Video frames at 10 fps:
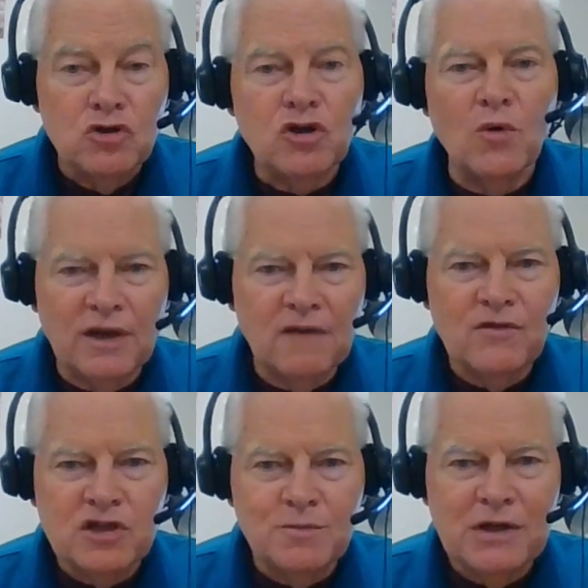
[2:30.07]
Don't give
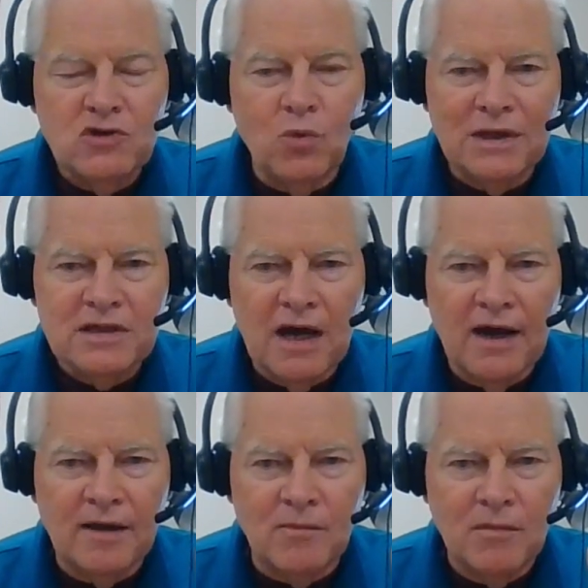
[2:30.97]
this speech one
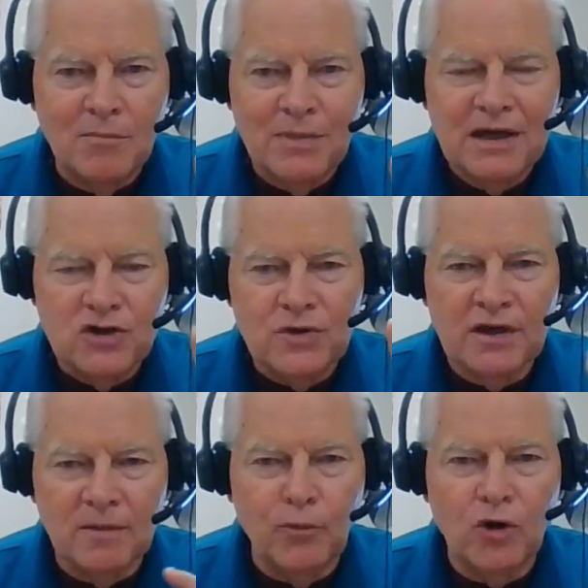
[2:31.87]
time because you'll
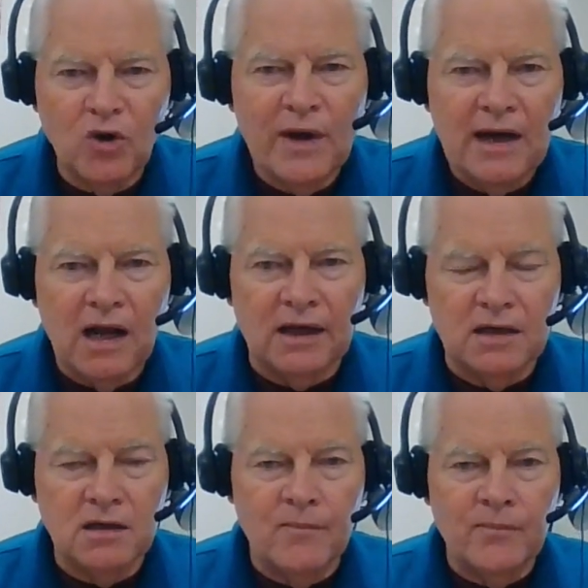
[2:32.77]
get a poor grade on it.